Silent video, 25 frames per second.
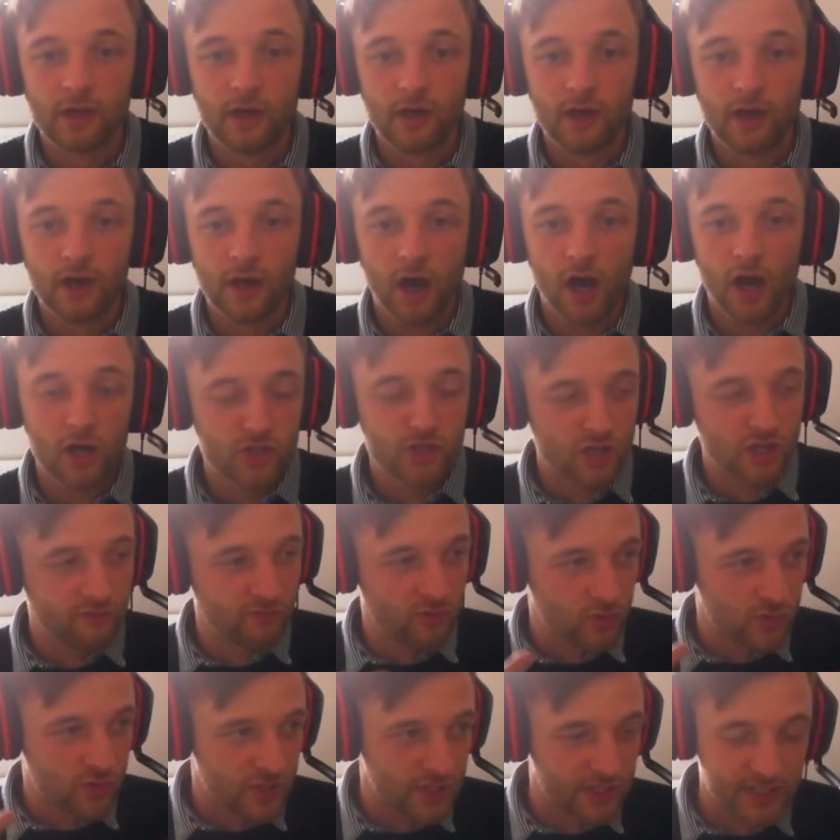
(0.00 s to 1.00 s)
Our
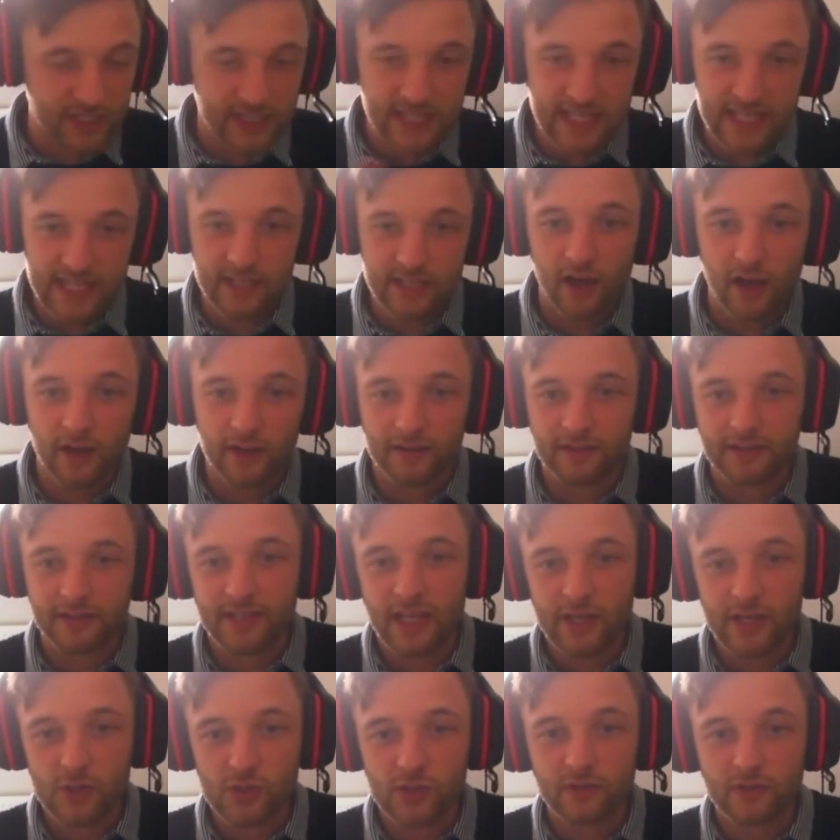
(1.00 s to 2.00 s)
general should lead our
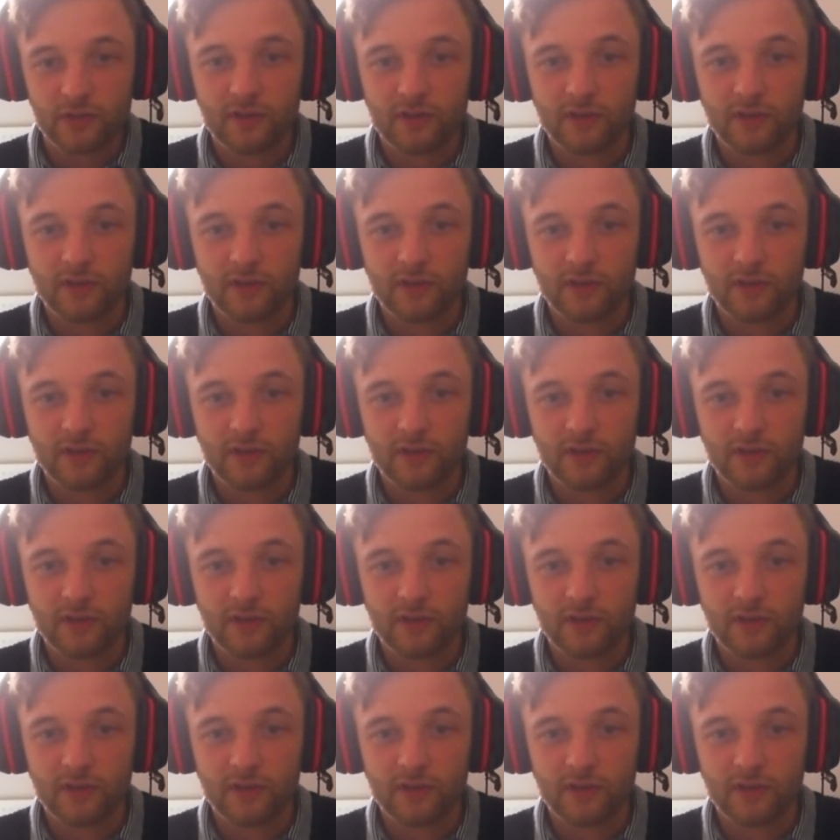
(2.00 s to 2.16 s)
nation.